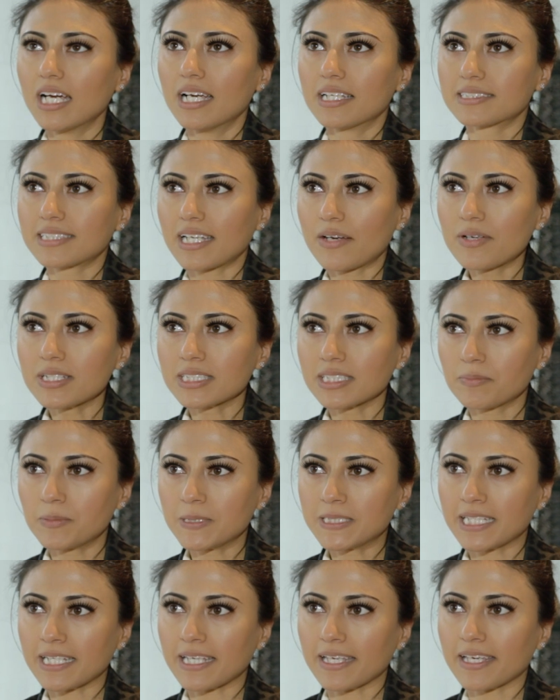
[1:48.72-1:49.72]

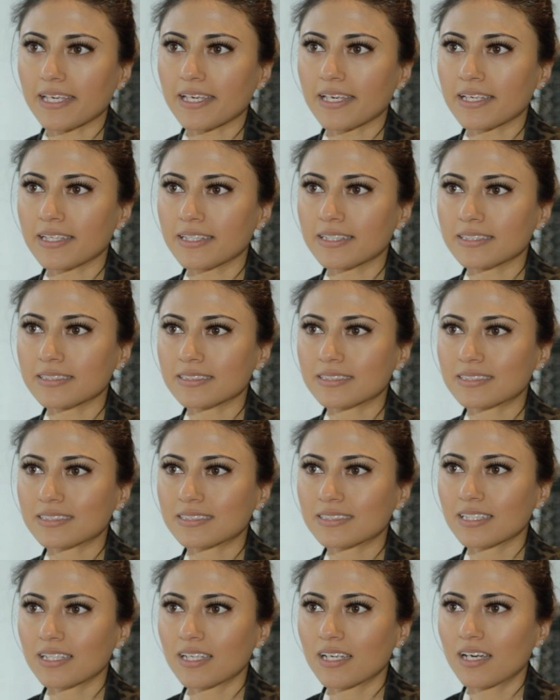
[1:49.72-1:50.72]
Serendipity
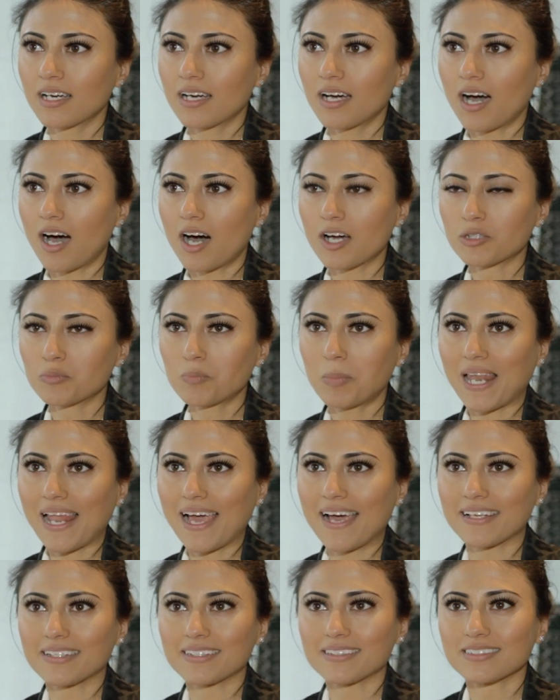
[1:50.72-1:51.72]
is
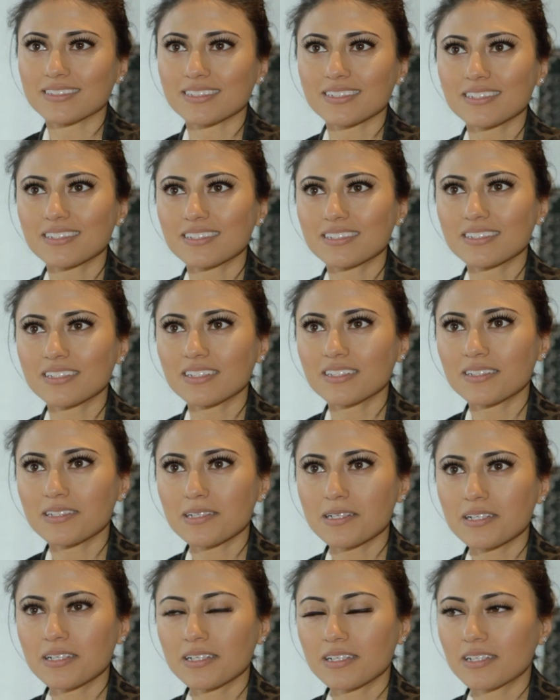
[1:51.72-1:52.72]
unplanned.
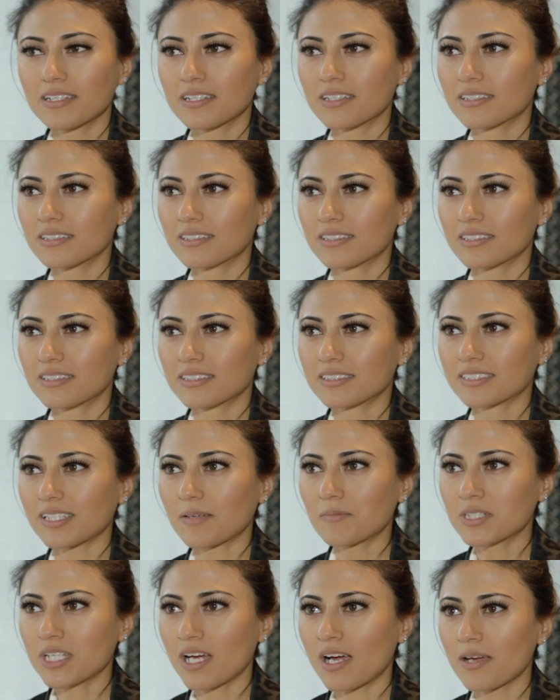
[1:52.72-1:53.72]

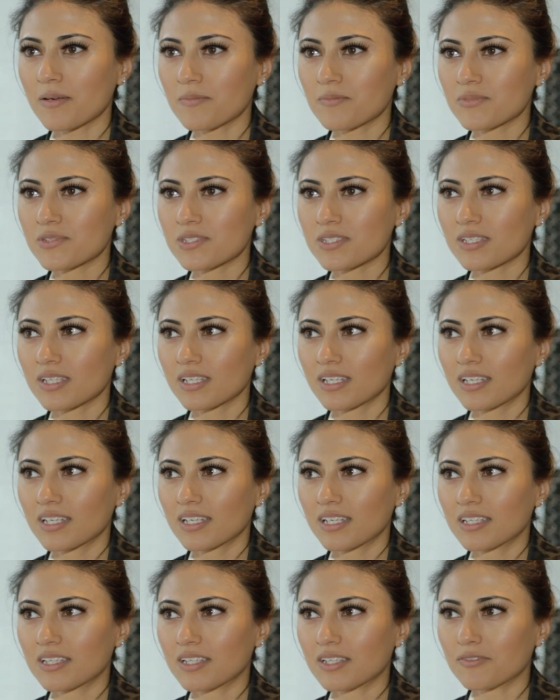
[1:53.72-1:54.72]
Sometimes
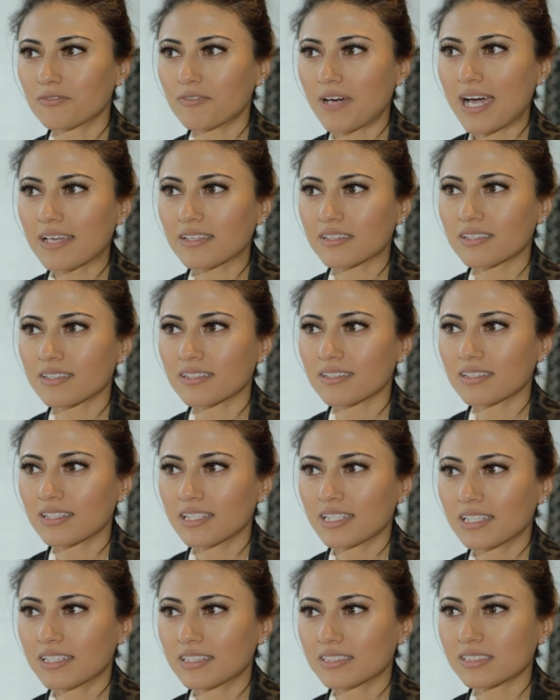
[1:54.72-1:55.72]
the fact that
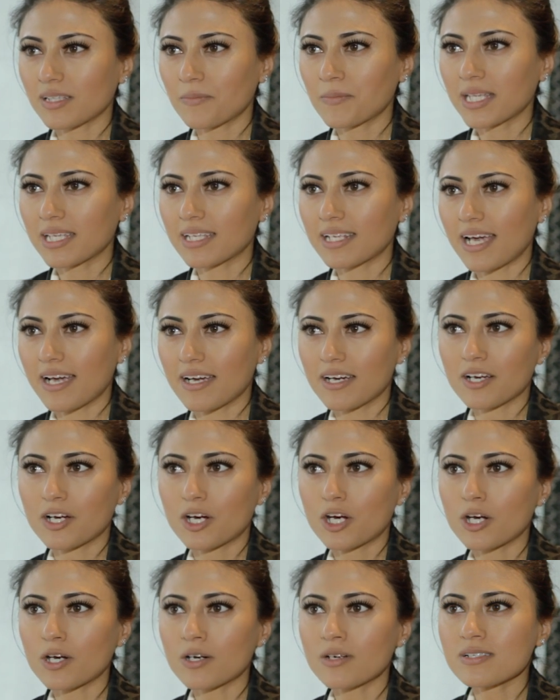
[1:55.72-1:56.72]
something
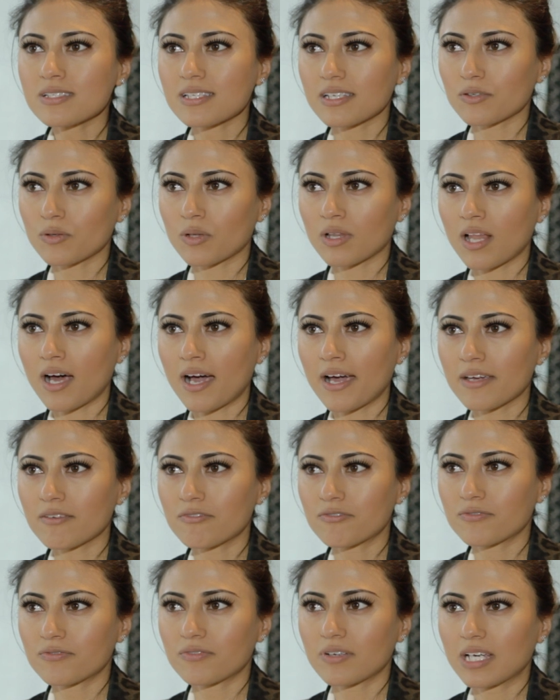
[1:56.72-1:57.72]
occurs in your
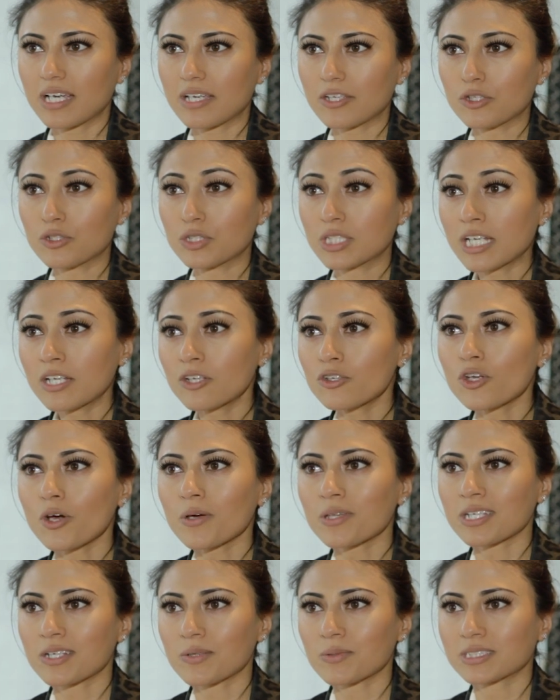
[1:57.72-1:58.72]
life, you didn't
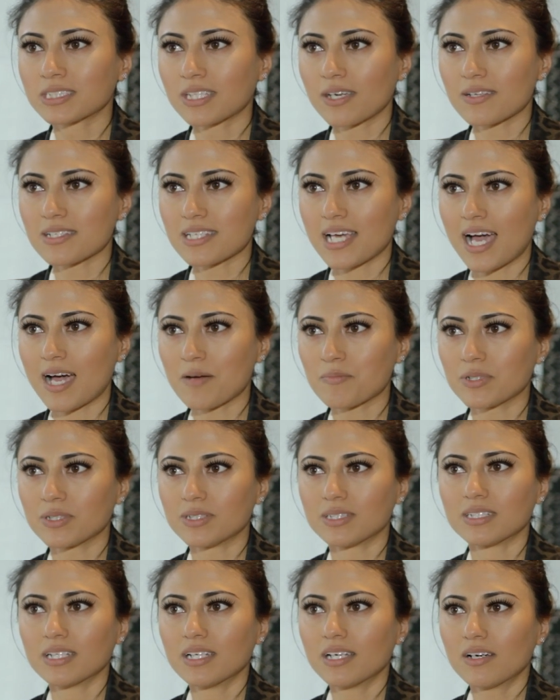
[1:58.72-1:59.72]
know that it was going to
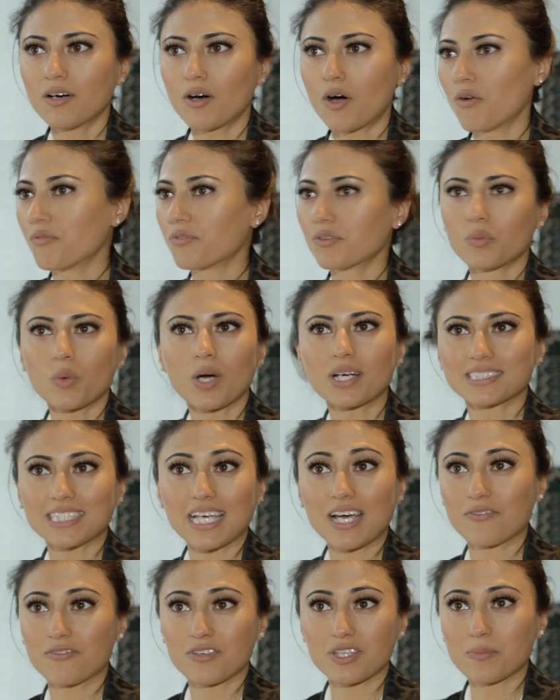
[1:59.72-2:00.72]
happen, often works
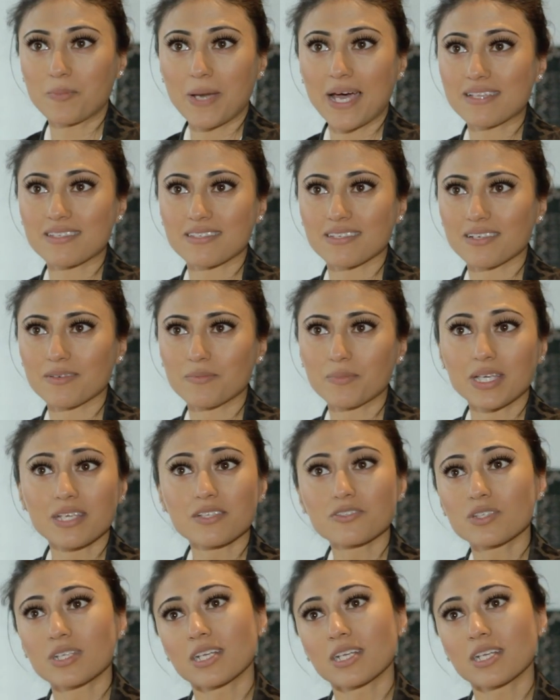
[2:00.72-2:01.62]
out for the better because you